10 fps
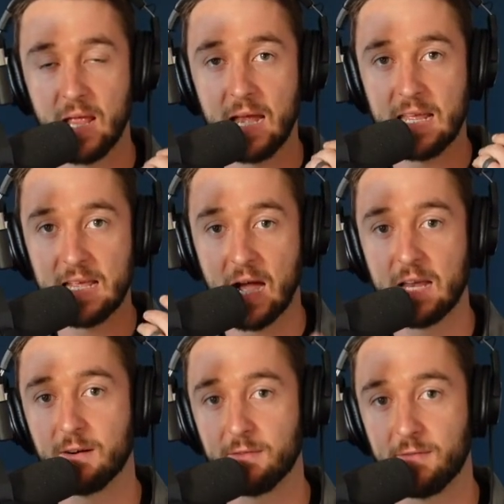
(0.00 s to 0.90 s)
any
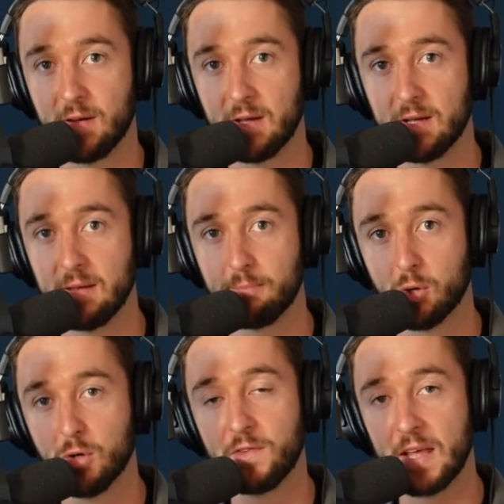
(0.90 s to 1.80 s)
kind of
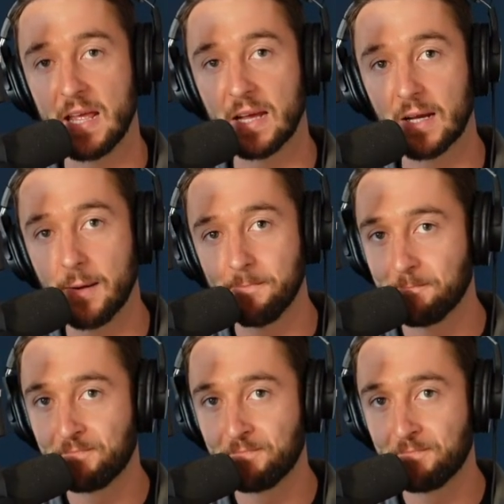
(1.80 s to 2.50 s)
improved income,